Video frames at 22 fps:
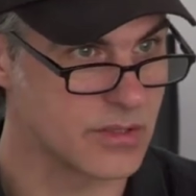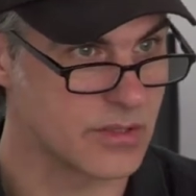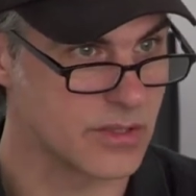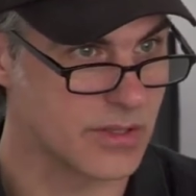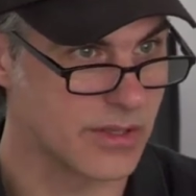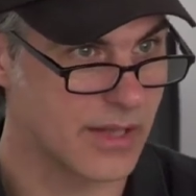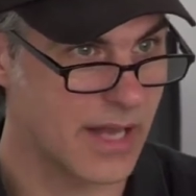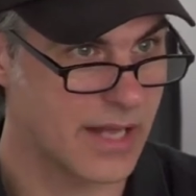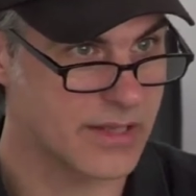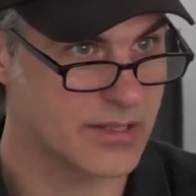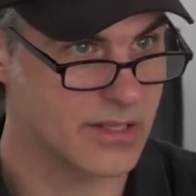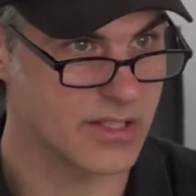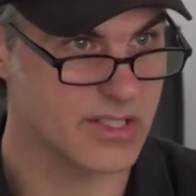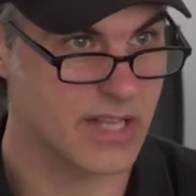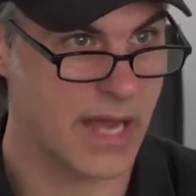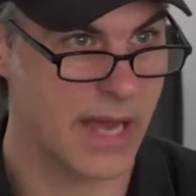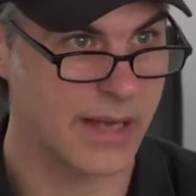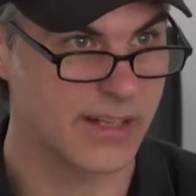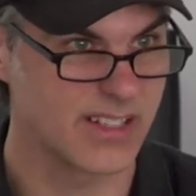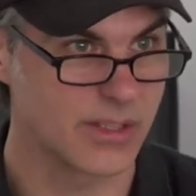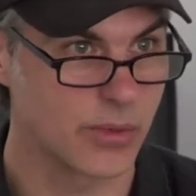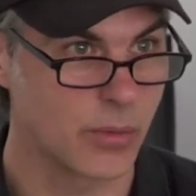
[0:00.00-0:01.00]
And that's
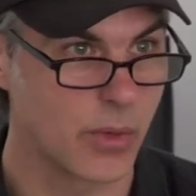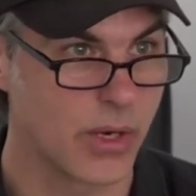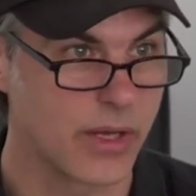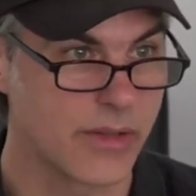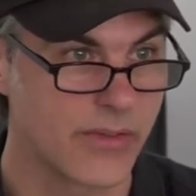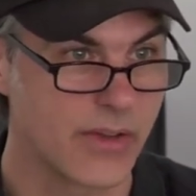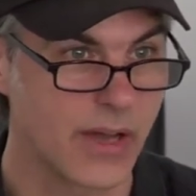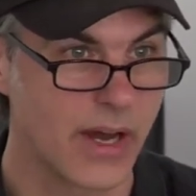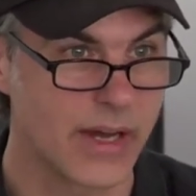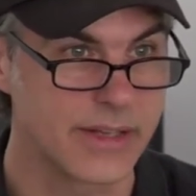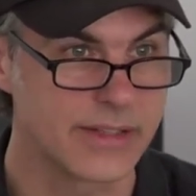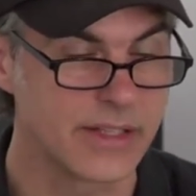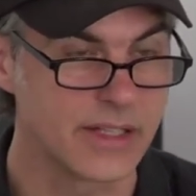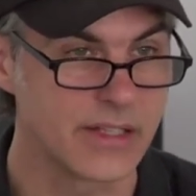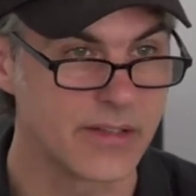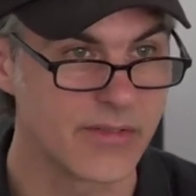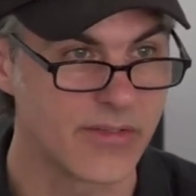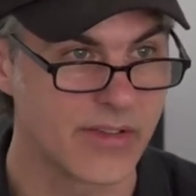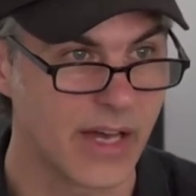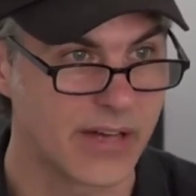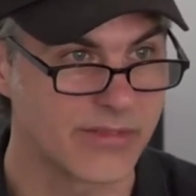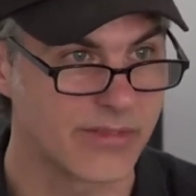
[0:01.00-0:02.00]
exactly what the
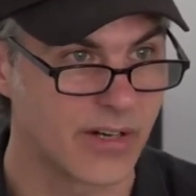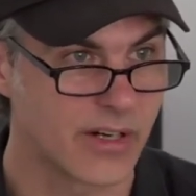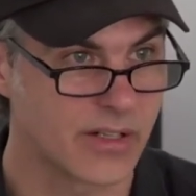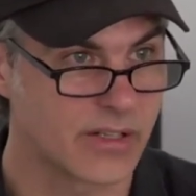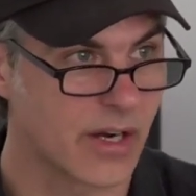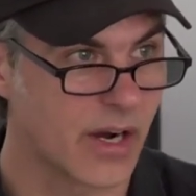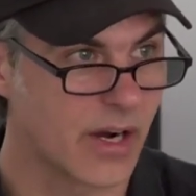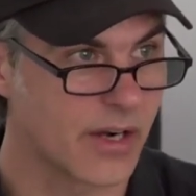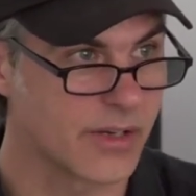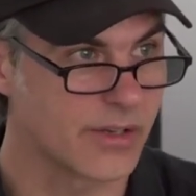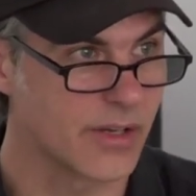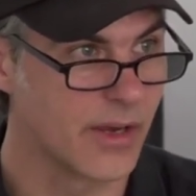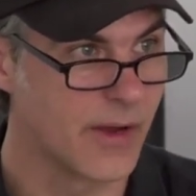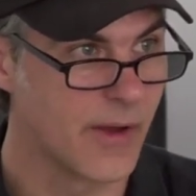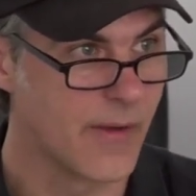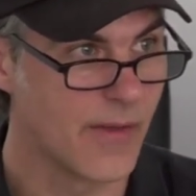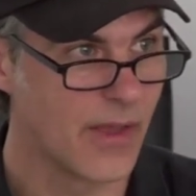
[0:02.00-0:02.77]
idea of the avant-garde